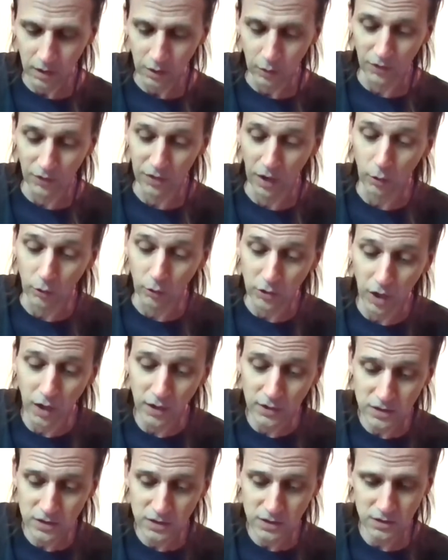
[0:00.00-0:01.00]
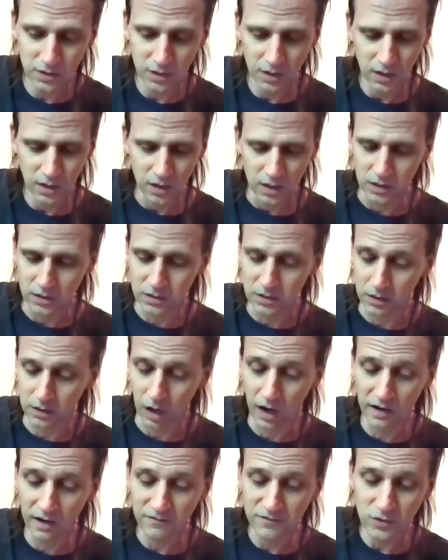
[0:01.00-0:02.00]
Without us, his
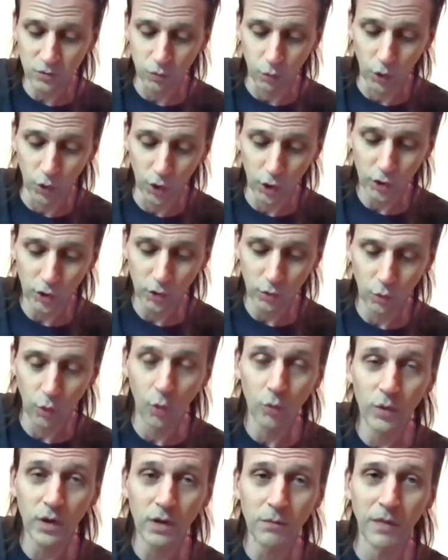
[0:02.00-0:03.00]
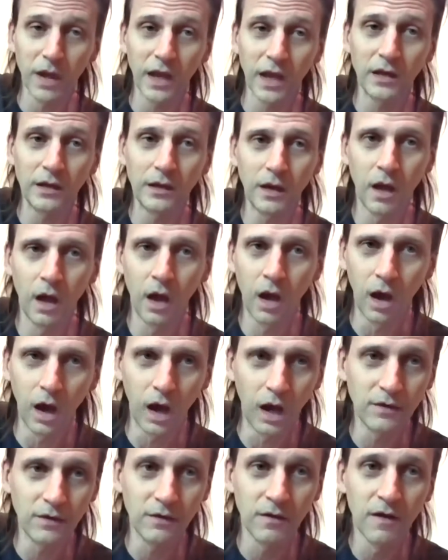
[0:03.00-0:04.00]
life's work will remain
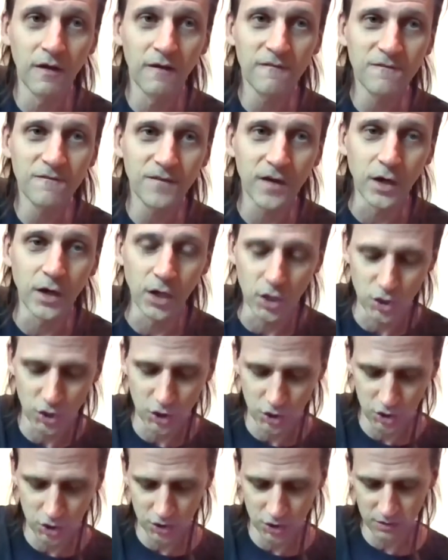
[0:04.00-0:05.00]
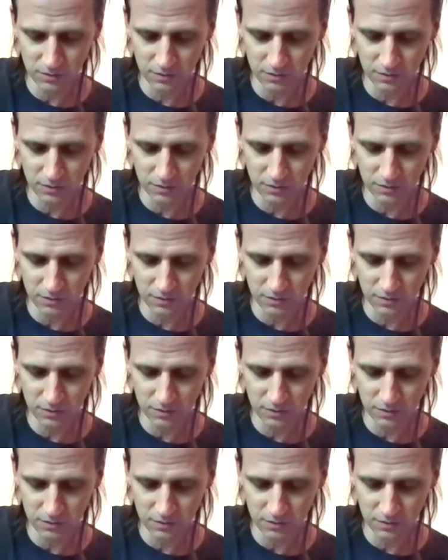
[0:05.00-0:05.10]
unfinished.